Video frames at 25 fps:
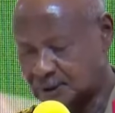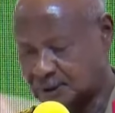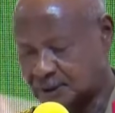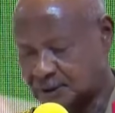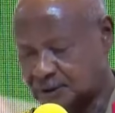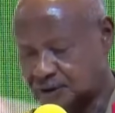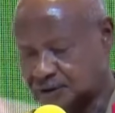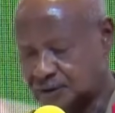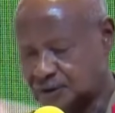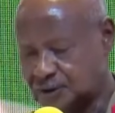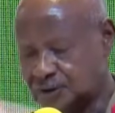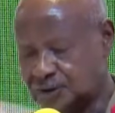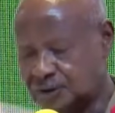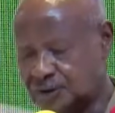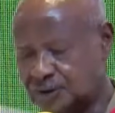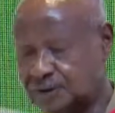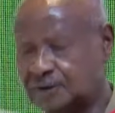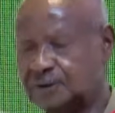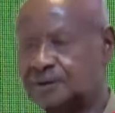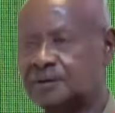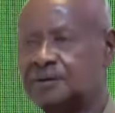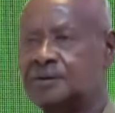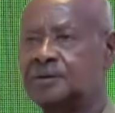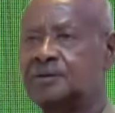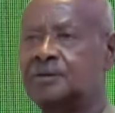So,
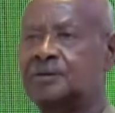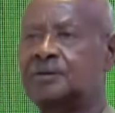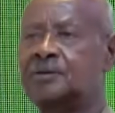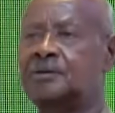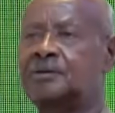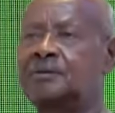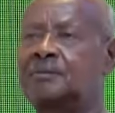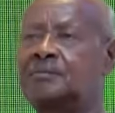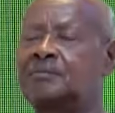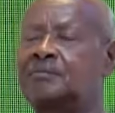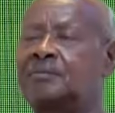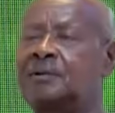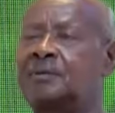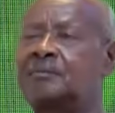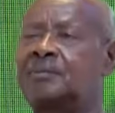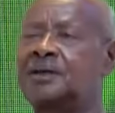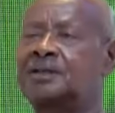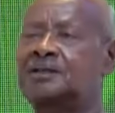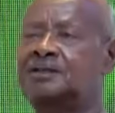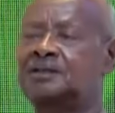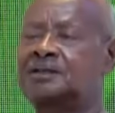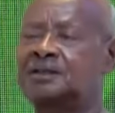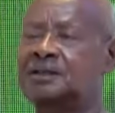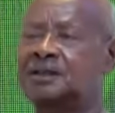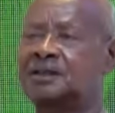
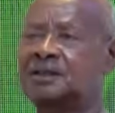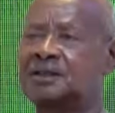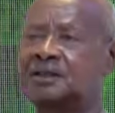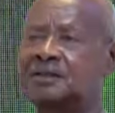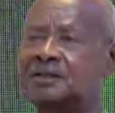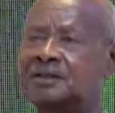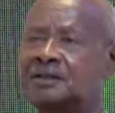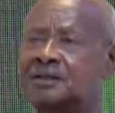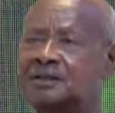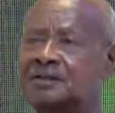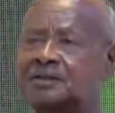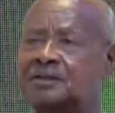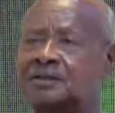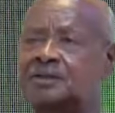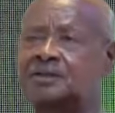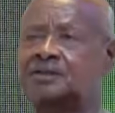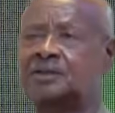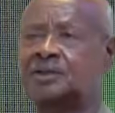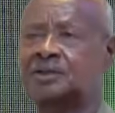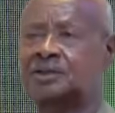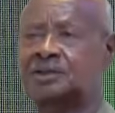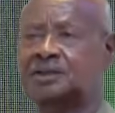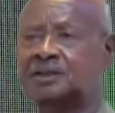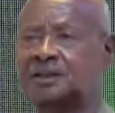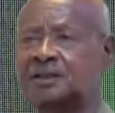but
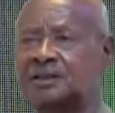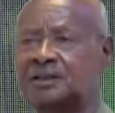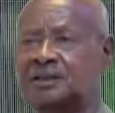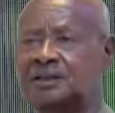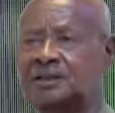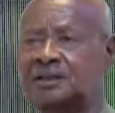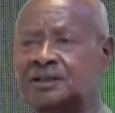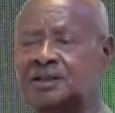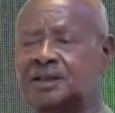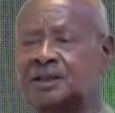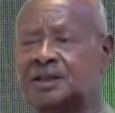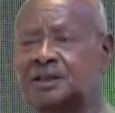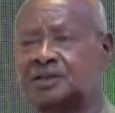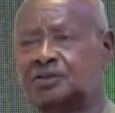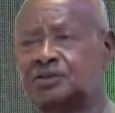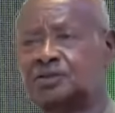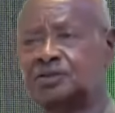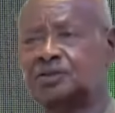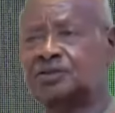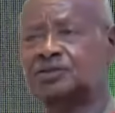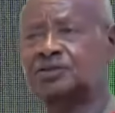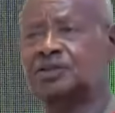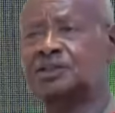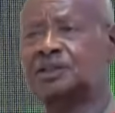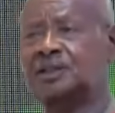these
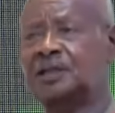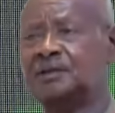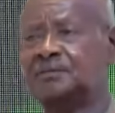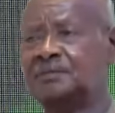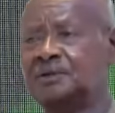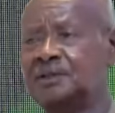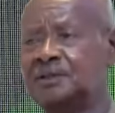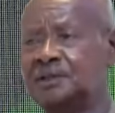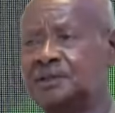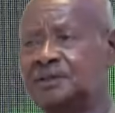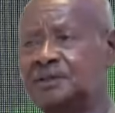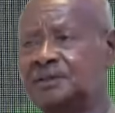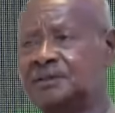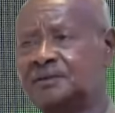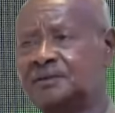intellectuals came in